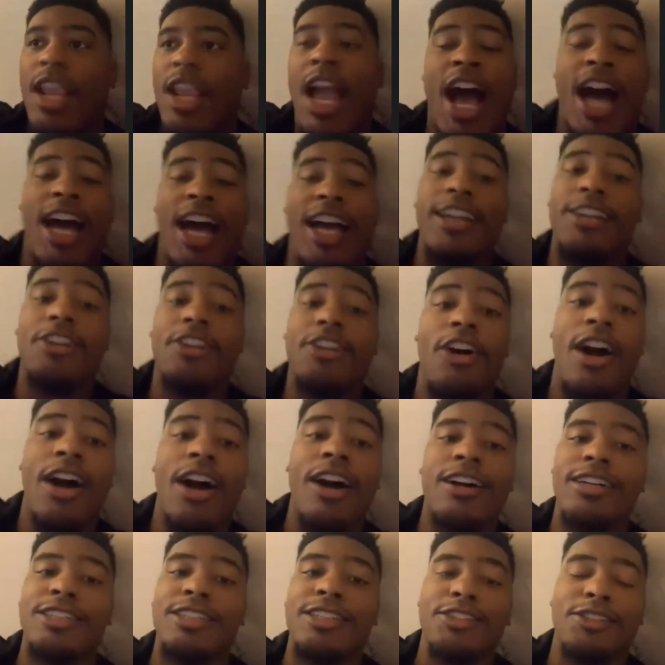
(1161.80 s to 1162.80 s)
didn't know how it was
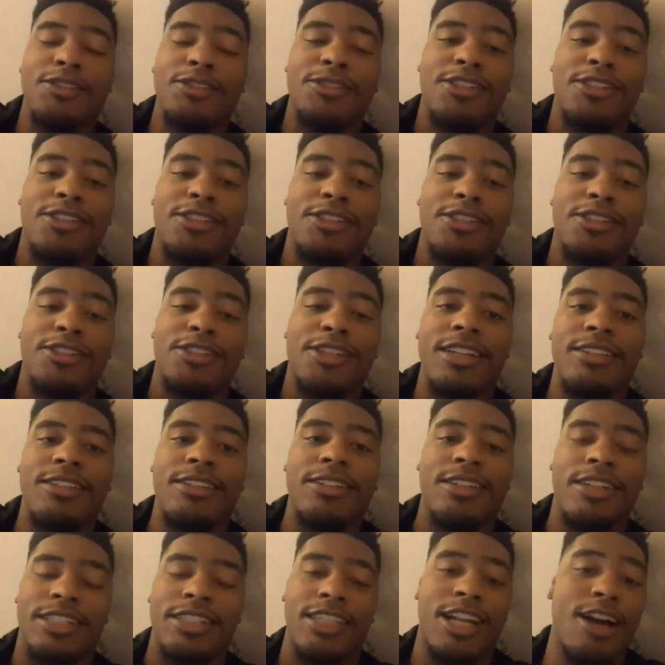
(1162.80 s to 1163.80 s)
gonna turn out either,
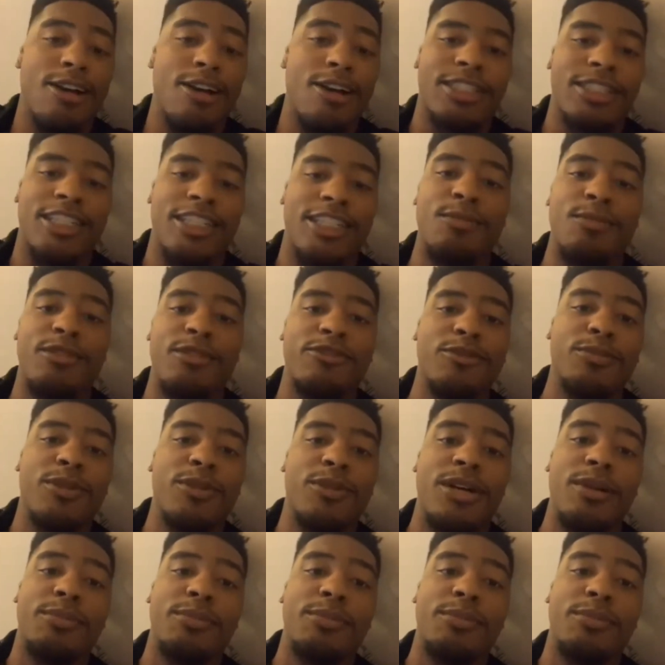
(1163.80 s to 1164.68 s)
because I was coming from a